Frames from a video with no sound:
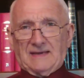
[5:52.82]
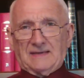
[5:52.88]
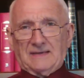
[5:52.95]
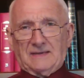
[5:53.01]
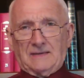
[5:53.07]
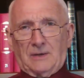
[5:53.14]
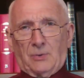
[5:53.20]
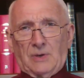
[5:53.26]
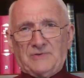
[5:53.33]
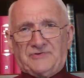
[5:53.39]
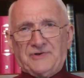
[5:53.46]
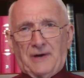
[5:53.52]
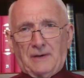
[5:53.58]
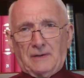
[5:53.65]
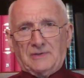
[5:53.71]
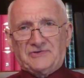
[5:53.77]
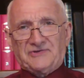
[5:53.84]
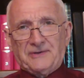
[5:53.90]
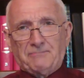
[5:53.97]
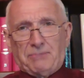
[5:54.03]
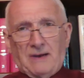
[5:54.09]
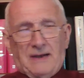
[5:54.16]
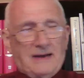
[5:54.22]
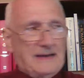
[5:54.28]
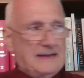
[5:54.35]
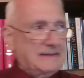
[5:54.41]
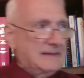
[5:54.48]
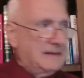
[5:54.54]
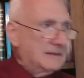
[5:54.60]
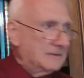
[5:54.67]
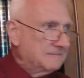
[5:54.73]
You know what John is implying
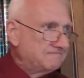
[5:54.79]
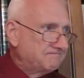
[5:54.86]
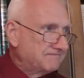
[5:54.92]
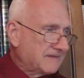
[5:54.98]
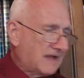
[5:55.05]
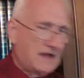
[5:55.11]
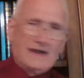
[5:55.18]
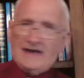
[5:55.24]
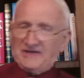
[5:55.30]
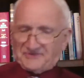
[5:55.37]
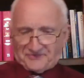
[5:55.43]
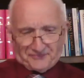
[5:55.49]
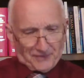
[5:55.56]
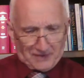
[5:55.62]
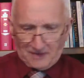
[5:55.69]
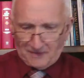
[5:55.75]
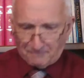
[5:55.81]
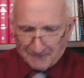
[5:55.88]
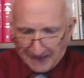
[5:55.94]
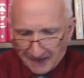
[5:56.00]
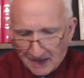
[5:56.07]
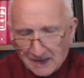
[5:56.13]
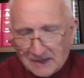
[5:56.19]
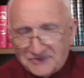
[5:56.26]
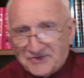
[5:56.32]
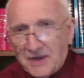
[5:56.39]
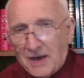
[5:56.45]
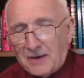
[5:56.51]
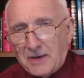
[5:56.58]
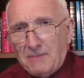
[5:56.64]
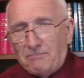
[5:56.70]
here? Class, forgive me. He's
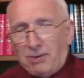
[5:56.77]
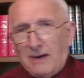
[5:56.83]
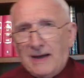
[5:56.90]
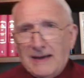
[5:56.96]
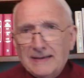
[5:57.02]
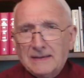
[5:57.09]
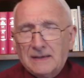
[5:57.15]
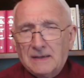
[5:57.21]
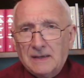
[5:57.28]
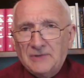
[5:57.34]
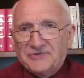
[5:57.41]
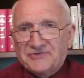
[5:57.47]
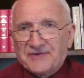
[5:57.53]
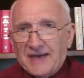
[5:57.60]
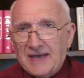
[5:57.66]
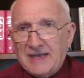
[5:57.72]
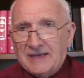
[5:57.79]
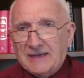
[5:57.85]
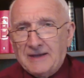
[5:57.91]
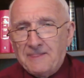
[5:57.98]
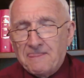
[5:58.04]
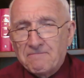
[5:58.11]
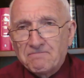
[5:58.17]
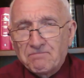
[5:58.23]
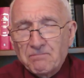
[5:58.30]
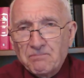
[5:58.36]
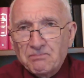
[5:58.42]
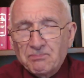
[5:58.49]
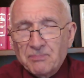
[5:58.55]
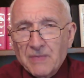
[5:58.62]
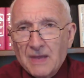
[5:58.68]
not implying it, he's saying it.
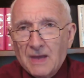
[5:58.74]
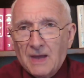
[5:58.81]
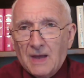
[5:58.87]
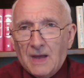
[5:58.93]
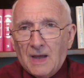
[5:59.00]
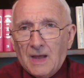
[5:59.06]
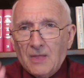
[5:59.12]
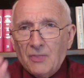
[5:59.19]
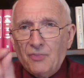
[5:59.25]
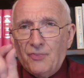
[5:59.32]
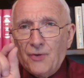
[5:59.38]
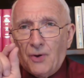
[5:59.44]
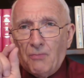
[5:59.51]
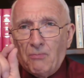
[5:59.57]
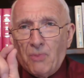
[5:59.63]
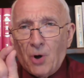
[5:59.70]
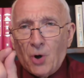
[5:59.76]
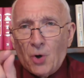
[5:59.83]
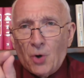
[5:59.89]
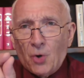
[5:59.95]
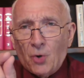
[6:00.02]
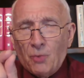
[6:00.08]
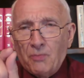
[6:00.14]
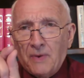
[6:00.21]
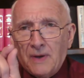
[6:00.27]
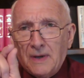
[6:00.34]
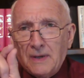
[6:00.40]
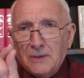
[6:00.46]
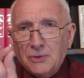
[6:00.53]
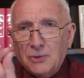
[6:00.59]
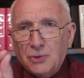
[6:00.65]
The
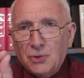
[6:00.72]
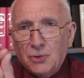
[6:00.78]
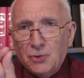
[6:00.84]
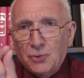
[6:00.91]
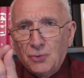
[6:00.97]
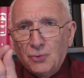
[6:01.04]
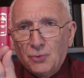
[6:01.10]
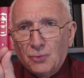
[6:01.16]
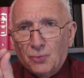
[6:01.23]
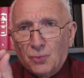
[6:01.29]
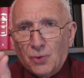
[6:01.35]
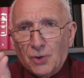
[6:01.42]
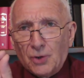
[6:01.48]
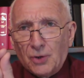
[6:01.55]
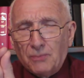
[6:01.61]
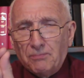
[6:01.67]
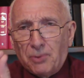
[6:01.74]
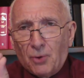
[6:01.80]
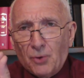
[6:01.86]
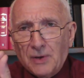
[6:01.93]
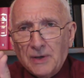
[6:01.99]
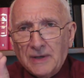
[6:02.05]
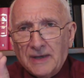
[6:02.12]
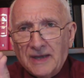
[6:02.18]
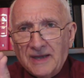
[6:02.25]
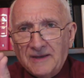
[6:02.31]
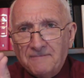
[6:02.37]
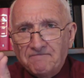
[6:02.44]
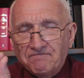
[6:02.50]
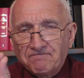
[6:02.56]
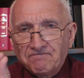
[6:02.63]
moment you were born
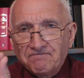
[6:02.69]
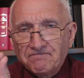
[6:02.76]
again,